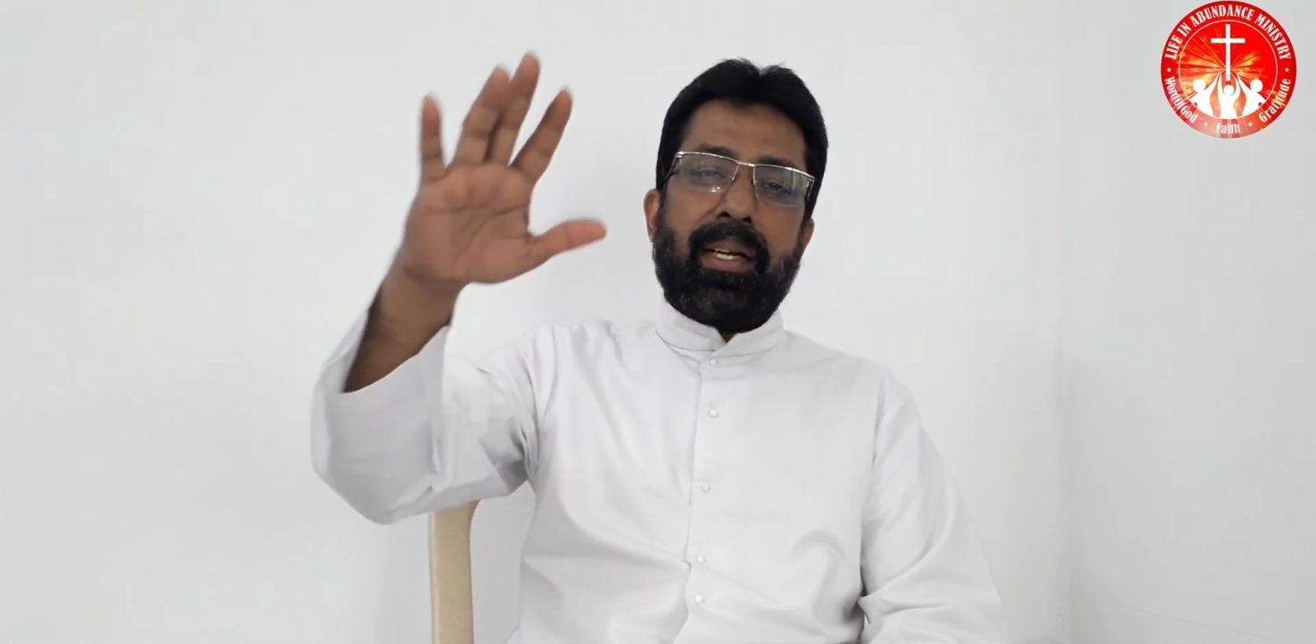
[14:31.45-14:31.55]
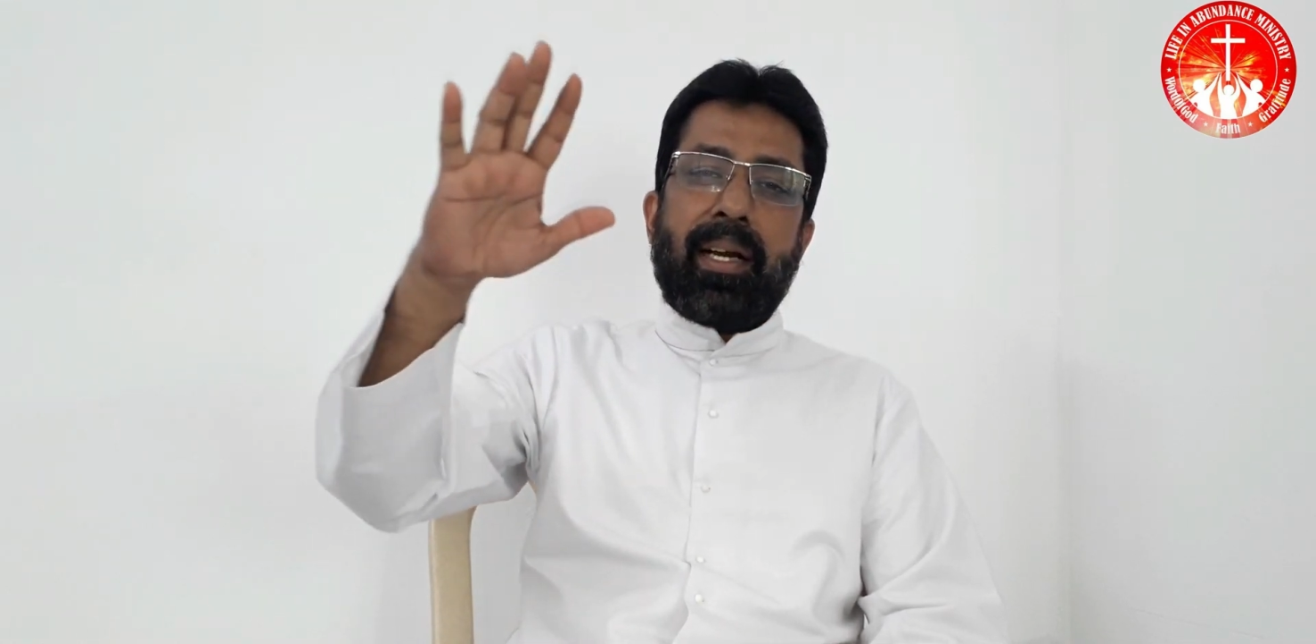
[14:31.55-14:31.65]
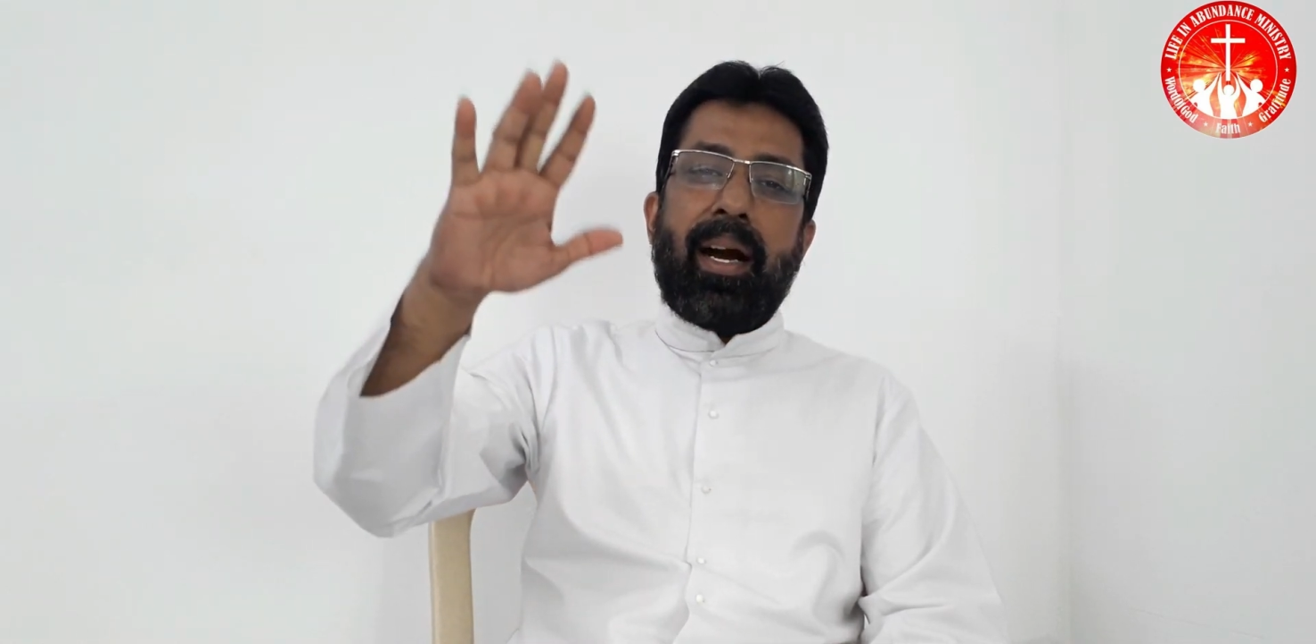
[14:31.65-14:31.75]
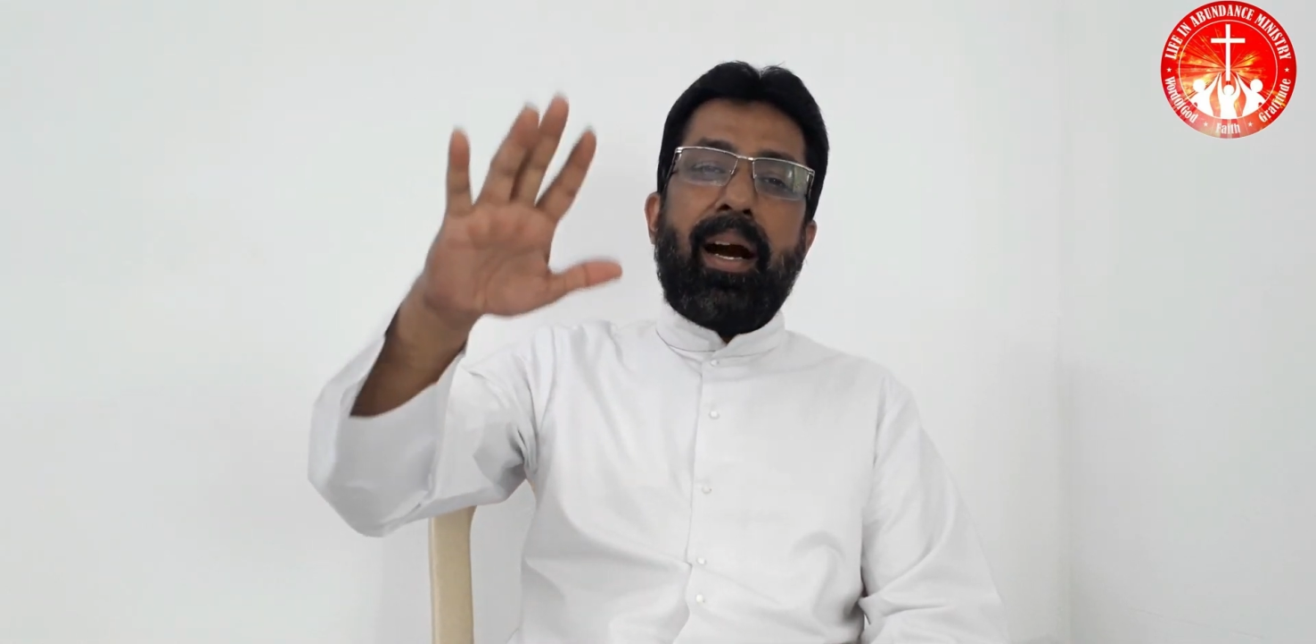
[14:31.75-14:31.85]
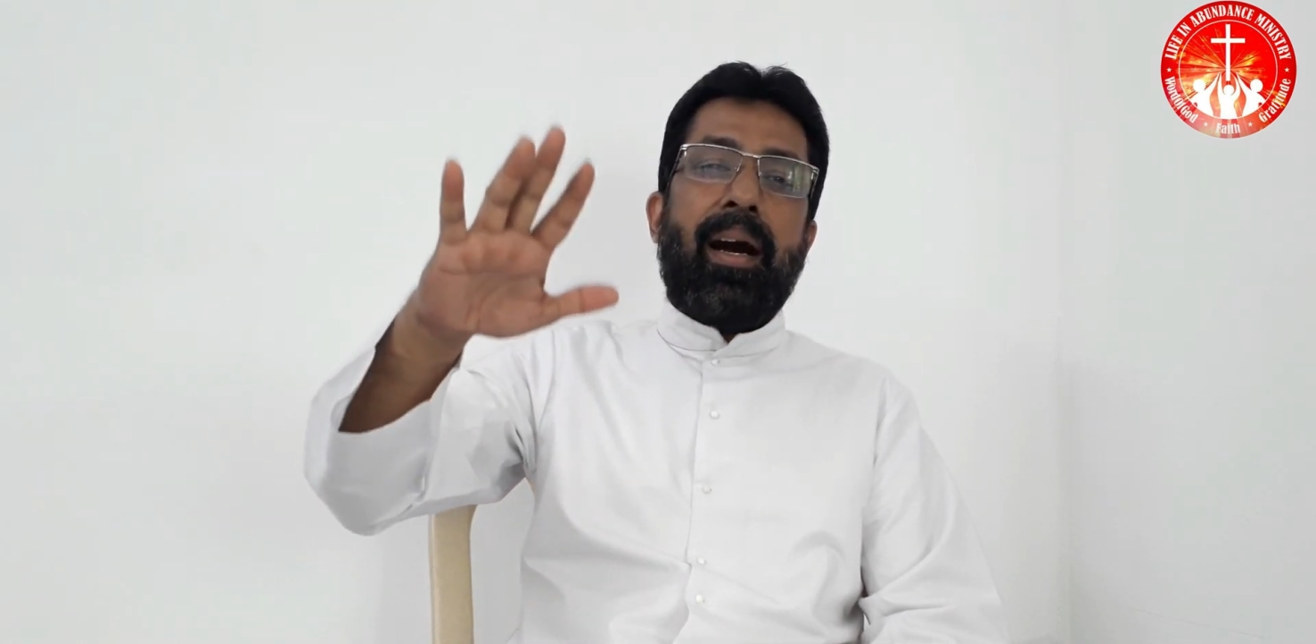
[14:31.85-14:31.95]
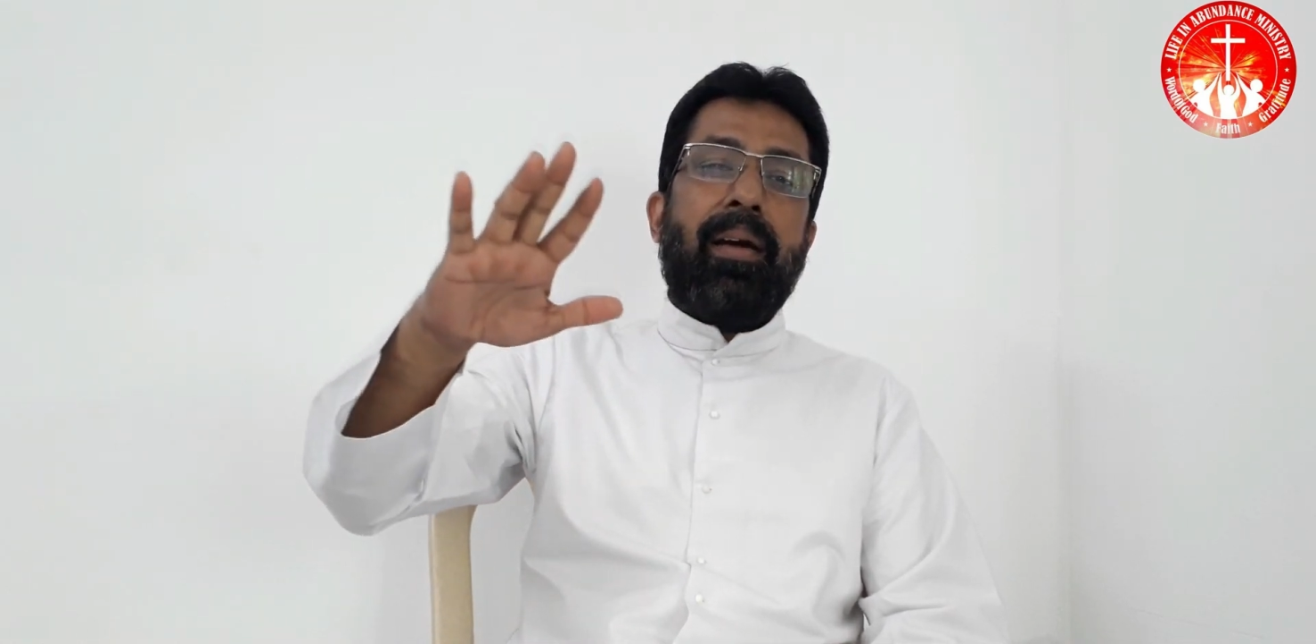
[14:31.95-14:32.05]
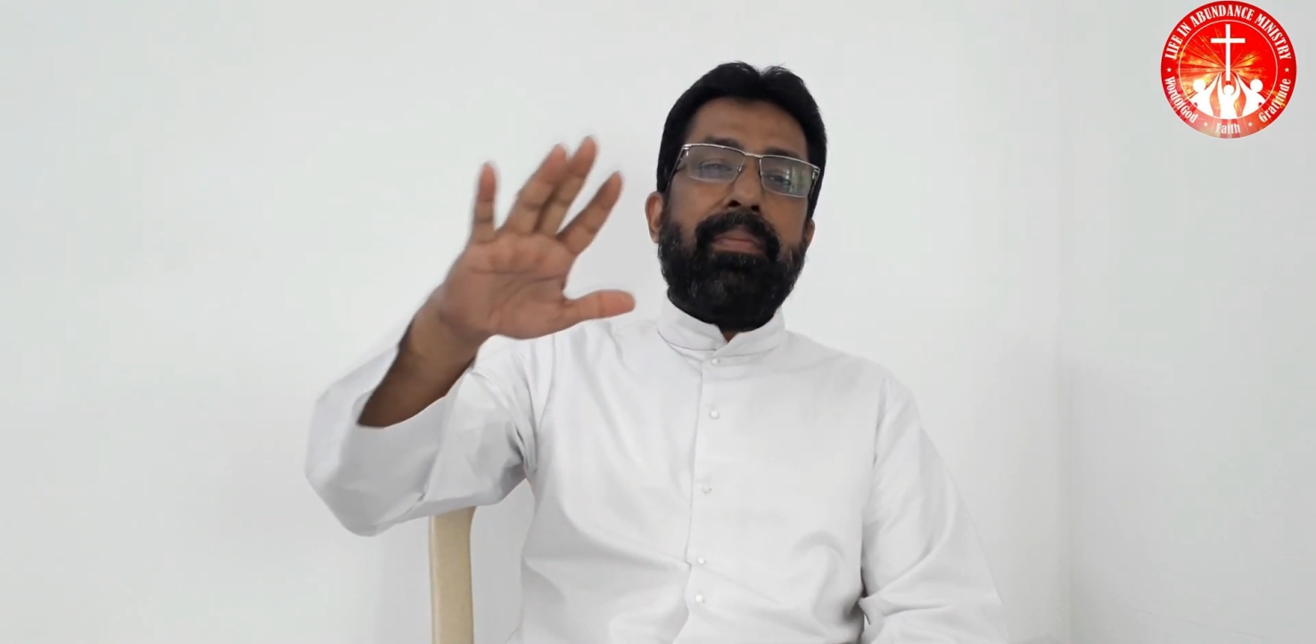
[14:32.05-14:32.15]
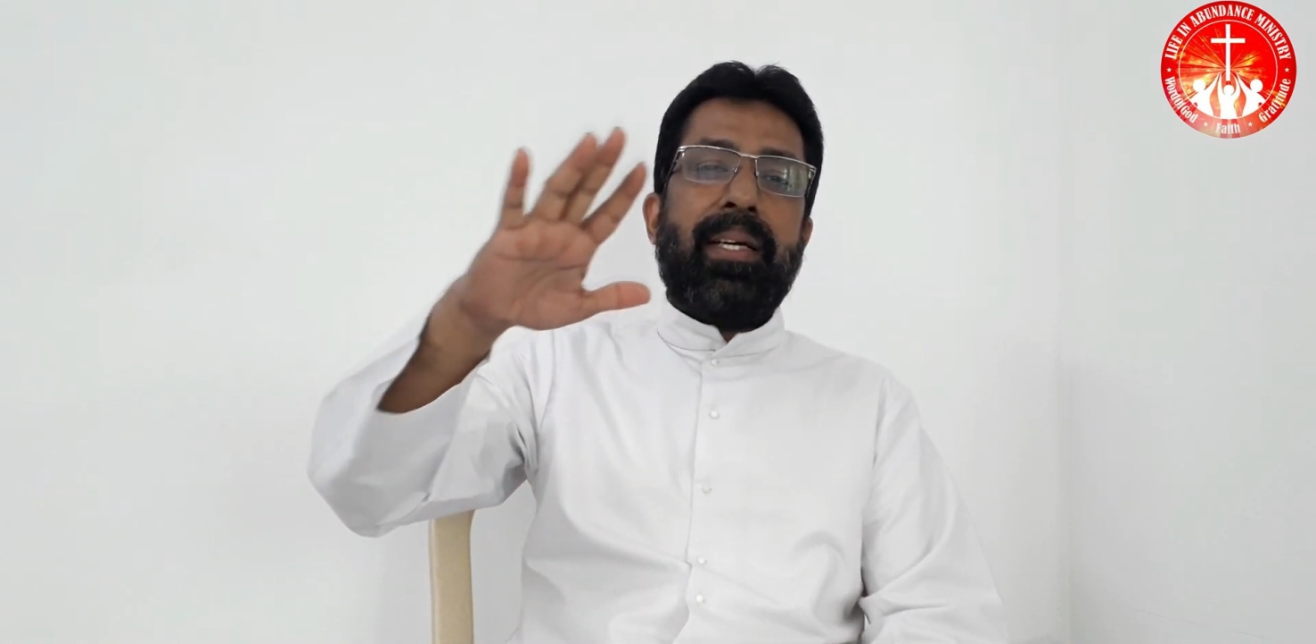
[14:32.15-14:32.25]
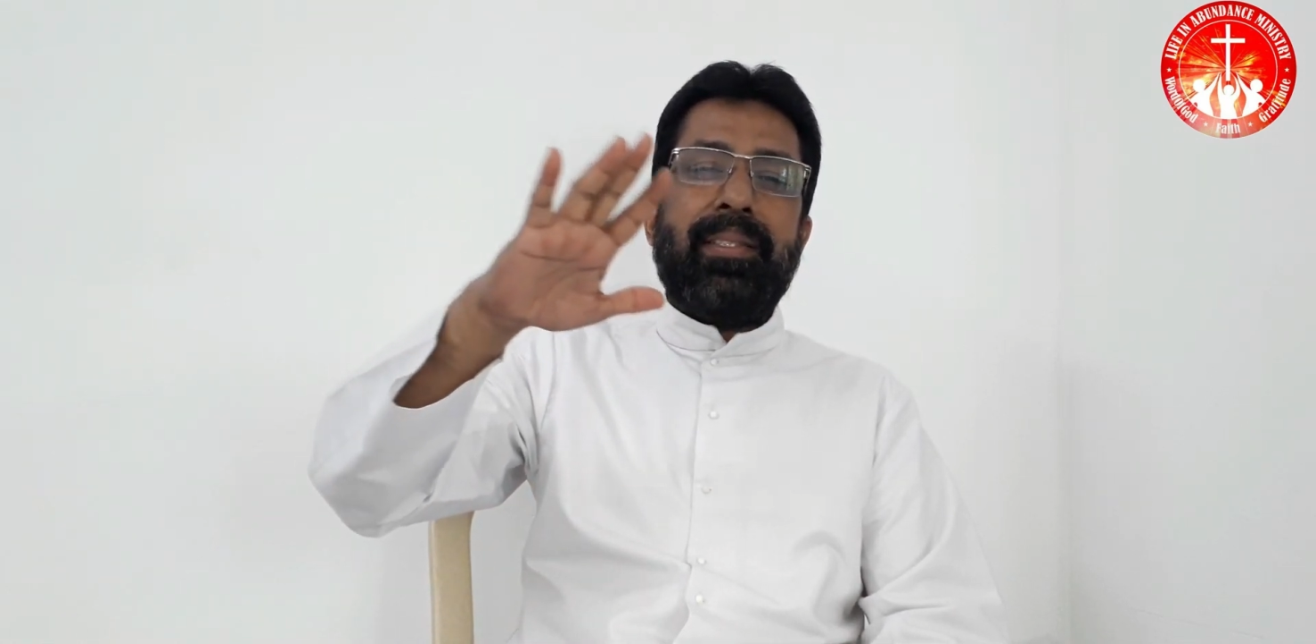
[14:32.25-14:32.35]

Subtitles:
calm